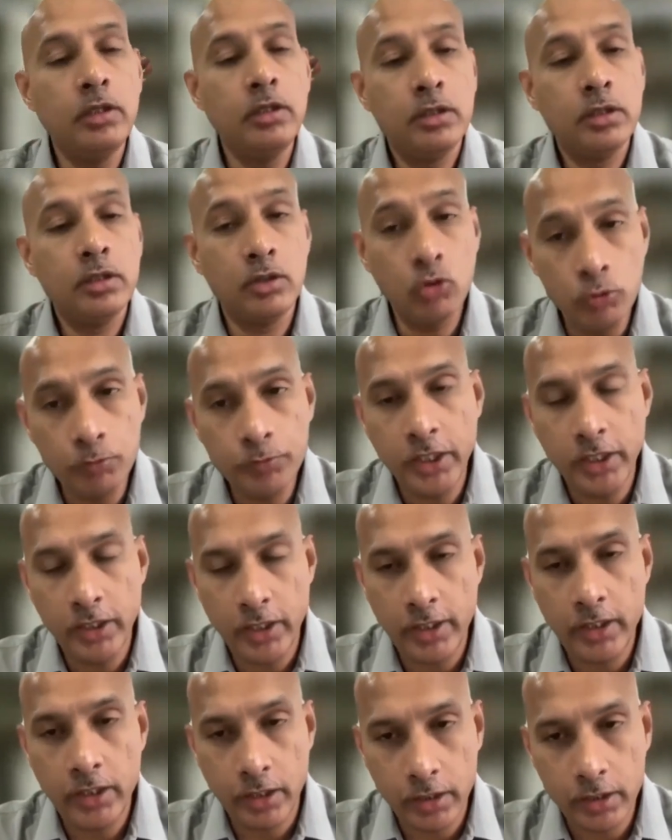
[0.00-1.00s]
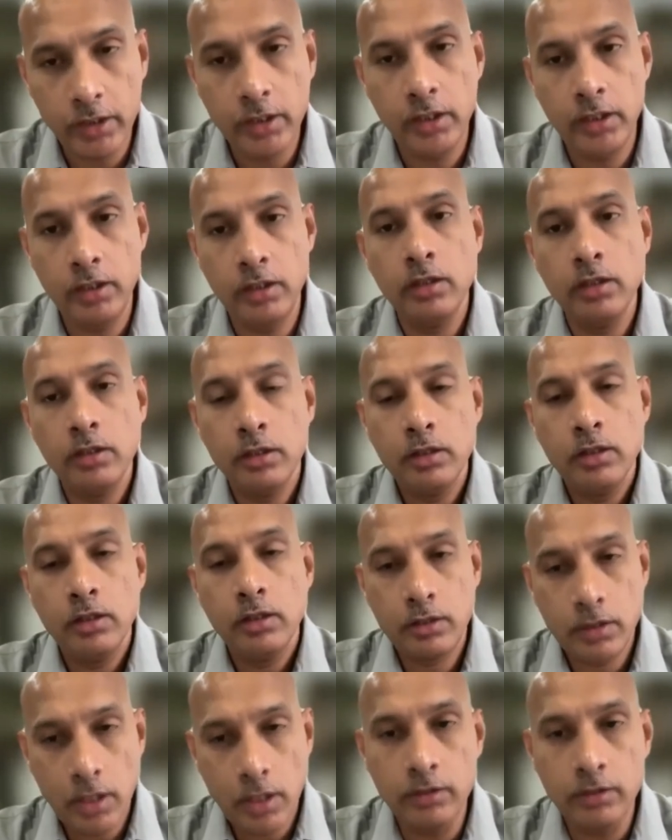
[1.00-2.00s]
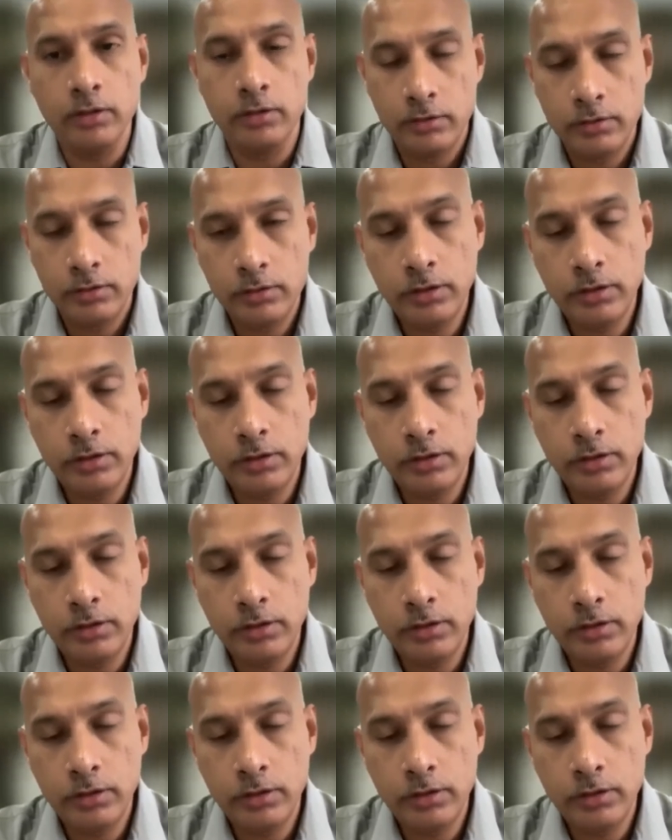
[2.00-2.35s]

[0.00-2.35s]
the group that I currently run.